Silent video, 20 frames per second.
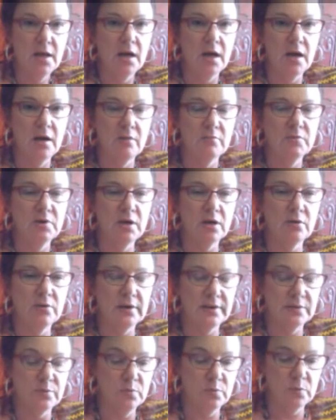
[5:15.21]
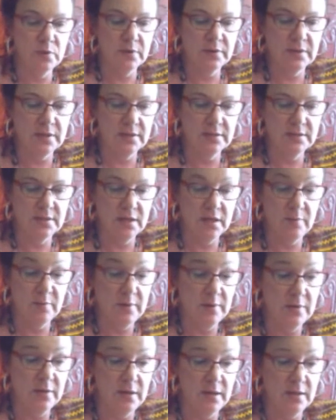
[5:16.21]
not quite what they seem,
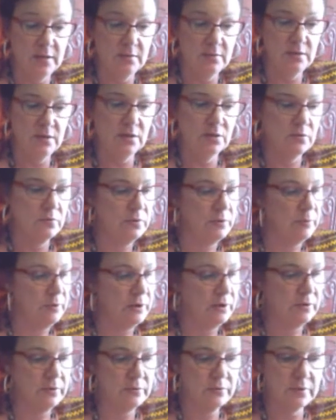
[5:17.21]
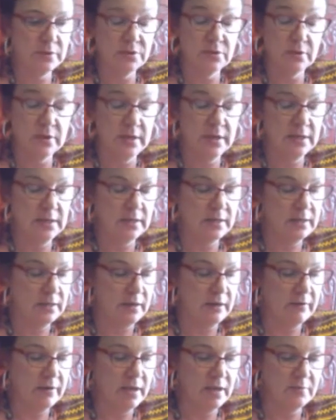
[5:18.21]
and with Mercury in retrograde,
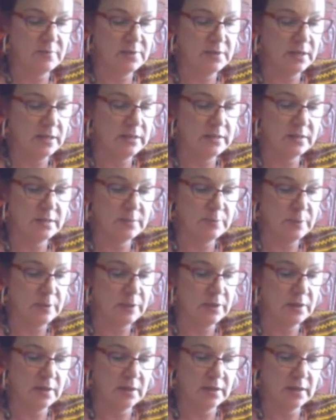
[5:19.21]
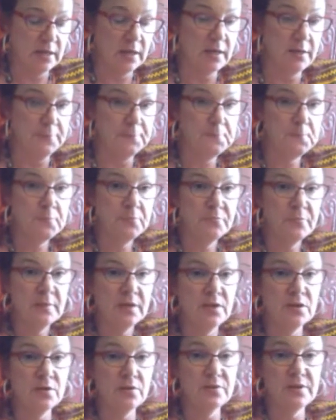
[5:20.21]
I keep saying this, but again,
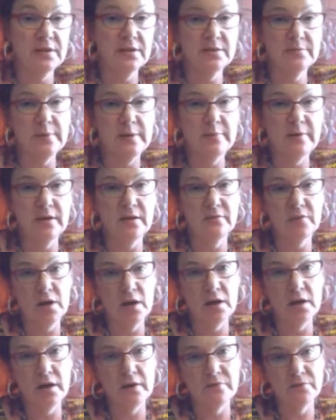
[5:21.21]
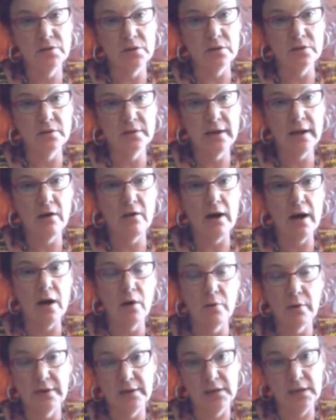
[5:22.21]
things maybe not have turned out
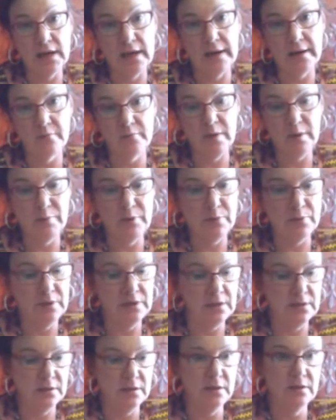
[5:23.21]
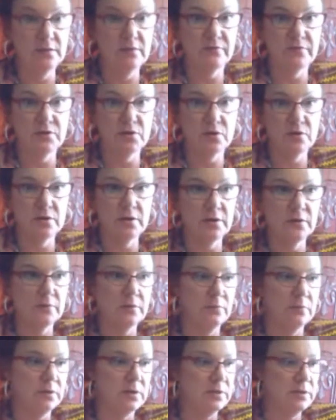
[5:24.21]
how we'd like. Maybe we didn't get in the fraternity we
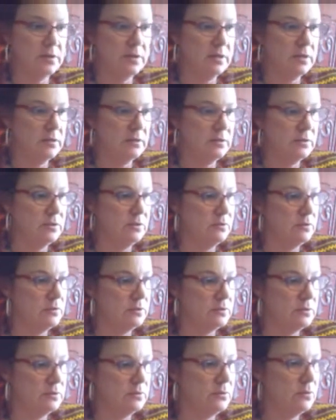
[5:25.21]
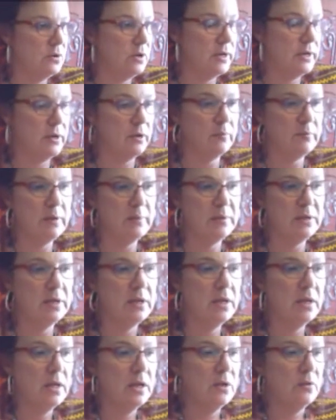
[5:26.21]
wanted to get into, or sorority, or maybe
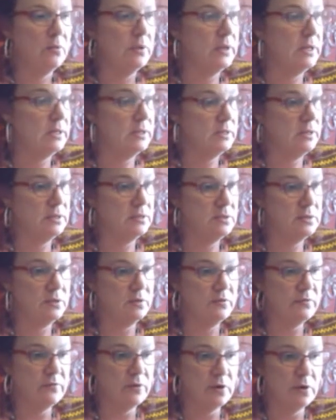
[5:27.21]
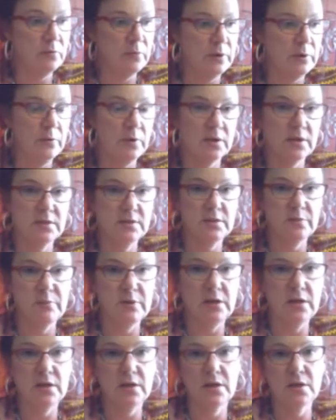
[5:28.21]
we didn't get into the firm we wanted to
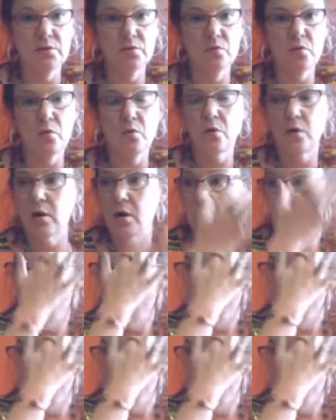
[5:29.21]
be in, or